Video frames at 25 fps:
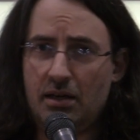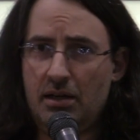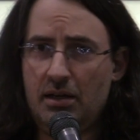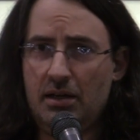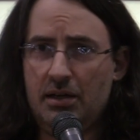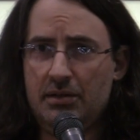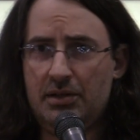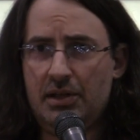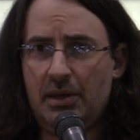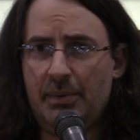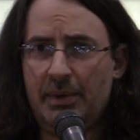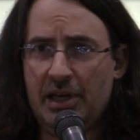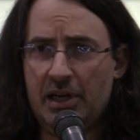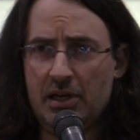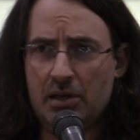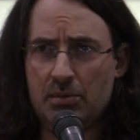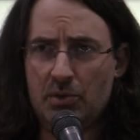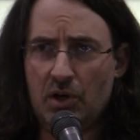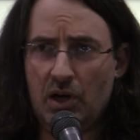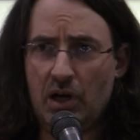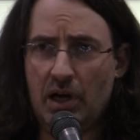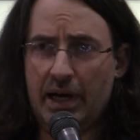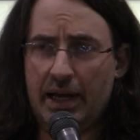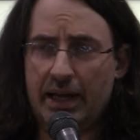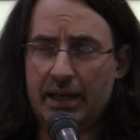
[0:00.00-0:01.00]
I, I mean,
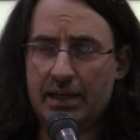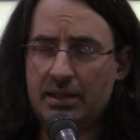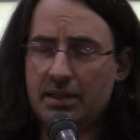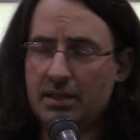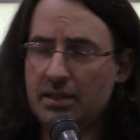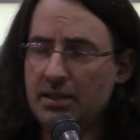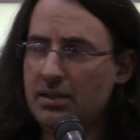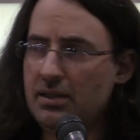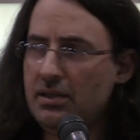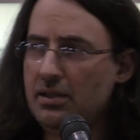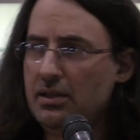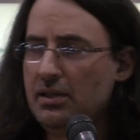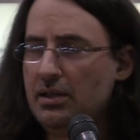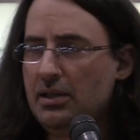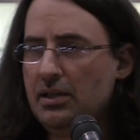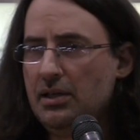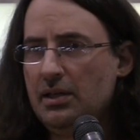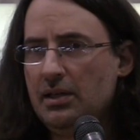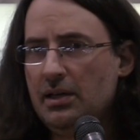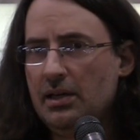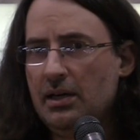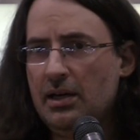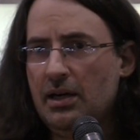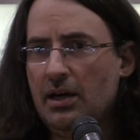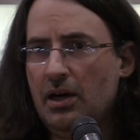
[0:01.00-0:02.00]
come on.
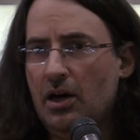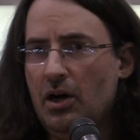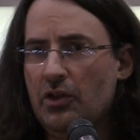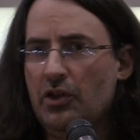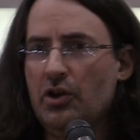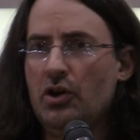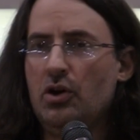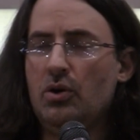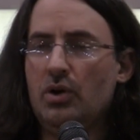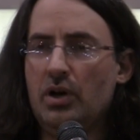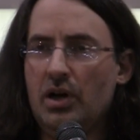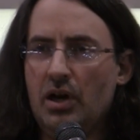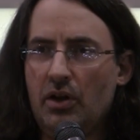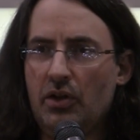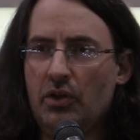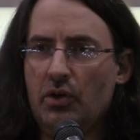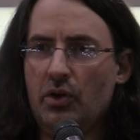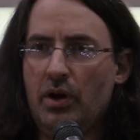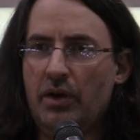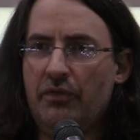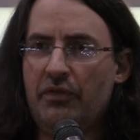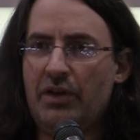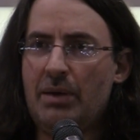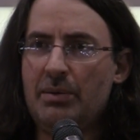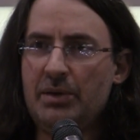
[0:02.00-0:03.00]
although,
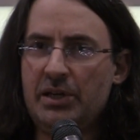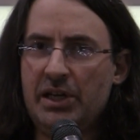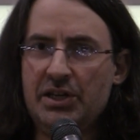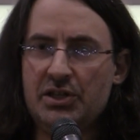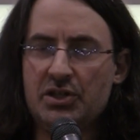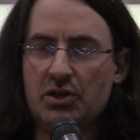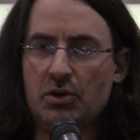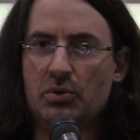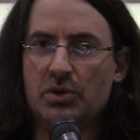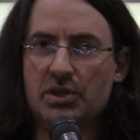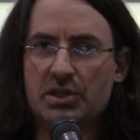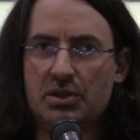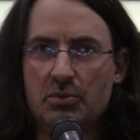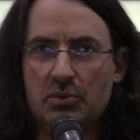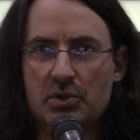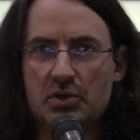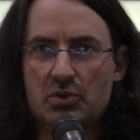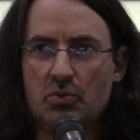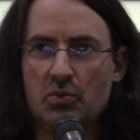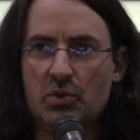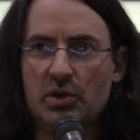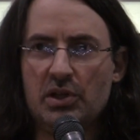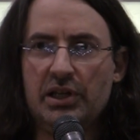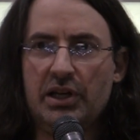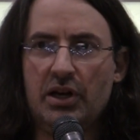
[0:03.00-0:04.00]
although if Ebenezer was,
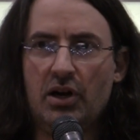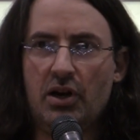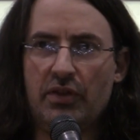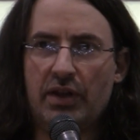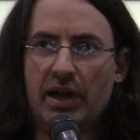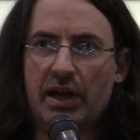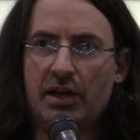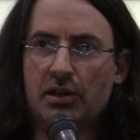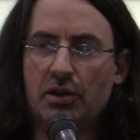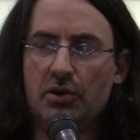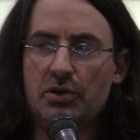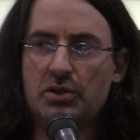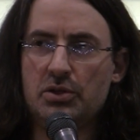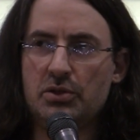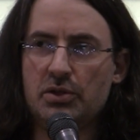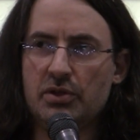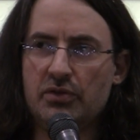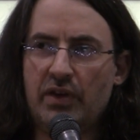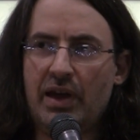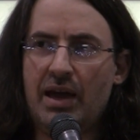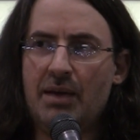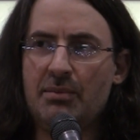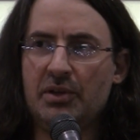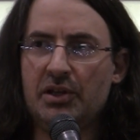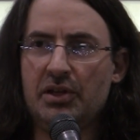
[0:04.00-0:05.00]
was really all that close to his
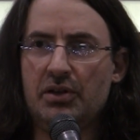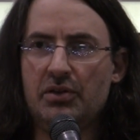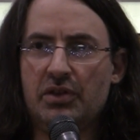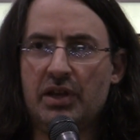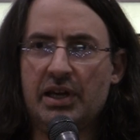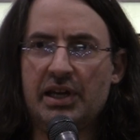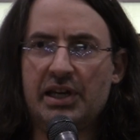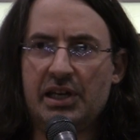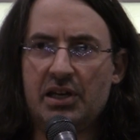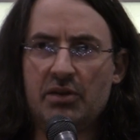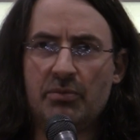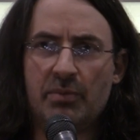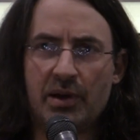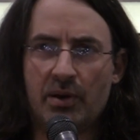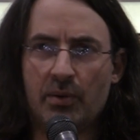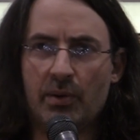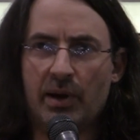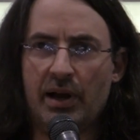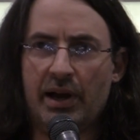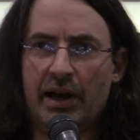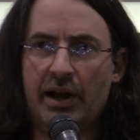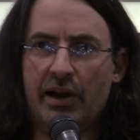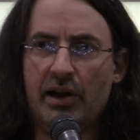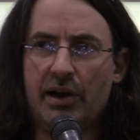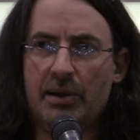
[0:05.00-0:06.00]
family, you'd think he'd have been
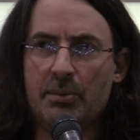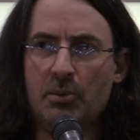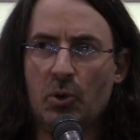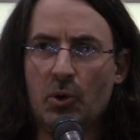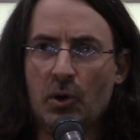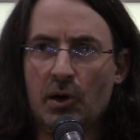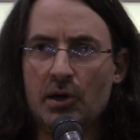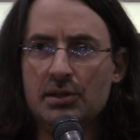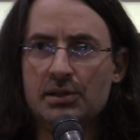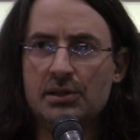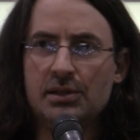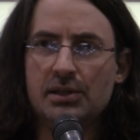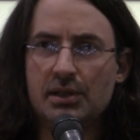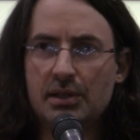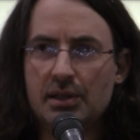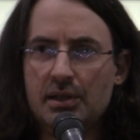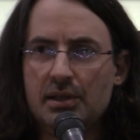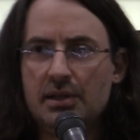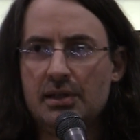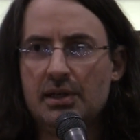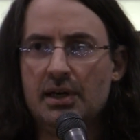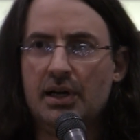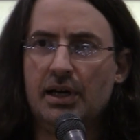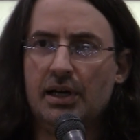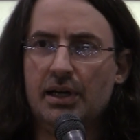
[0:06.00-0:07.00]
around Harry more.
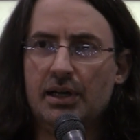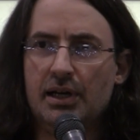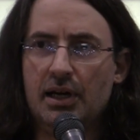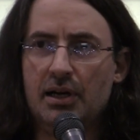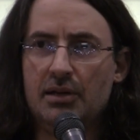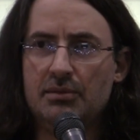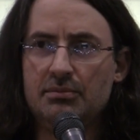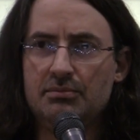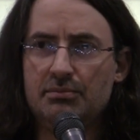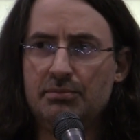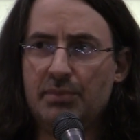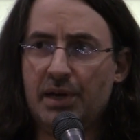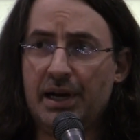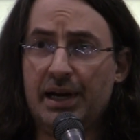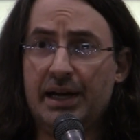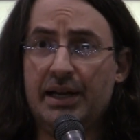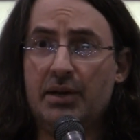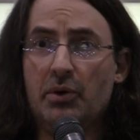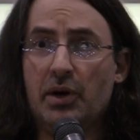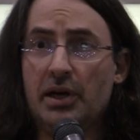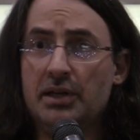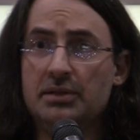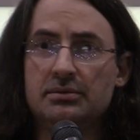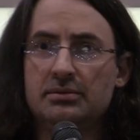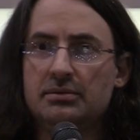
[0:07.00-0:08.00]
Uh, but
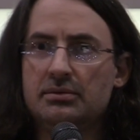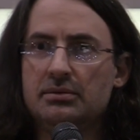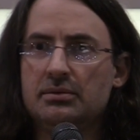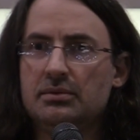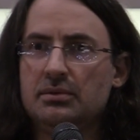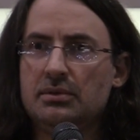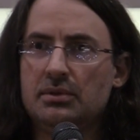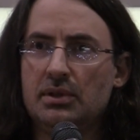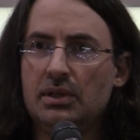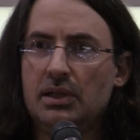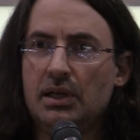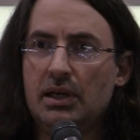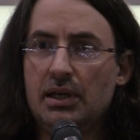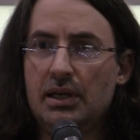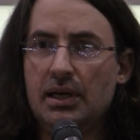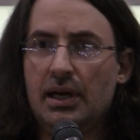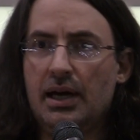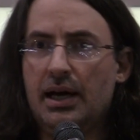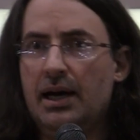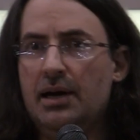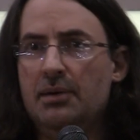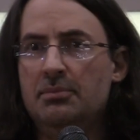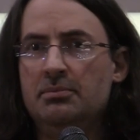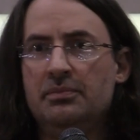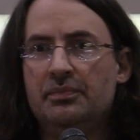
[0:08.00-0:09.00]
anyway,
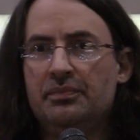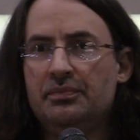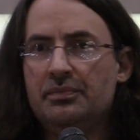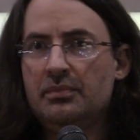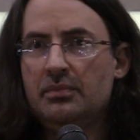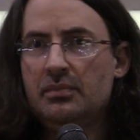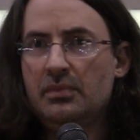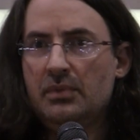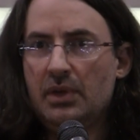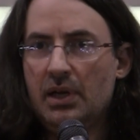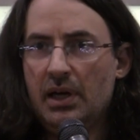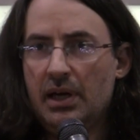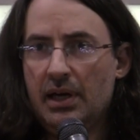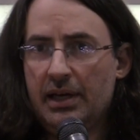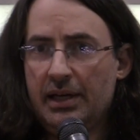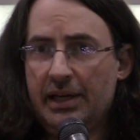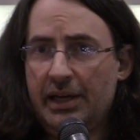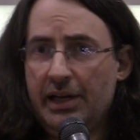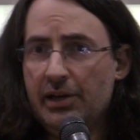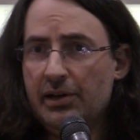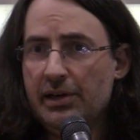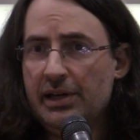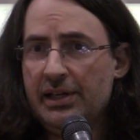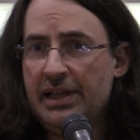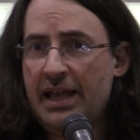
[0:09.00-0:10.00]
um, uh,
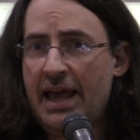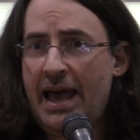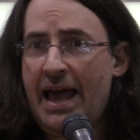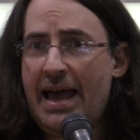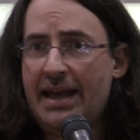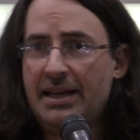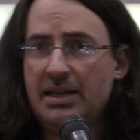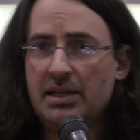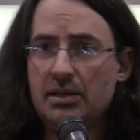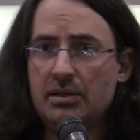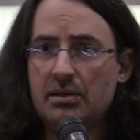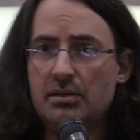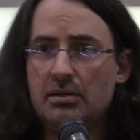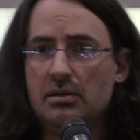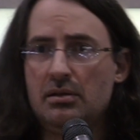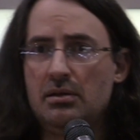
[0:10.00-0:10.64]
here in that.